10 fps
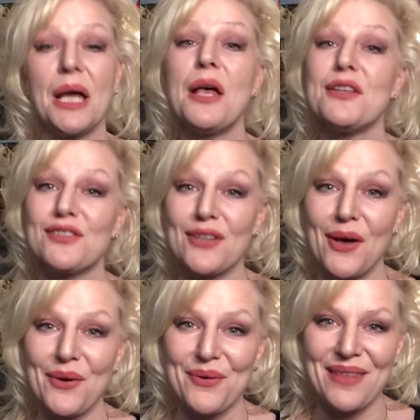
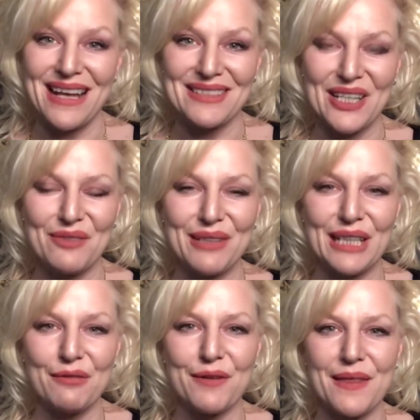So that's our
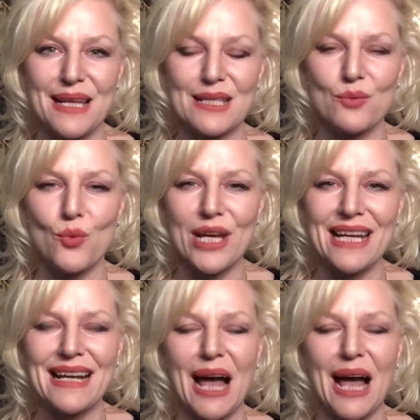reading for this week.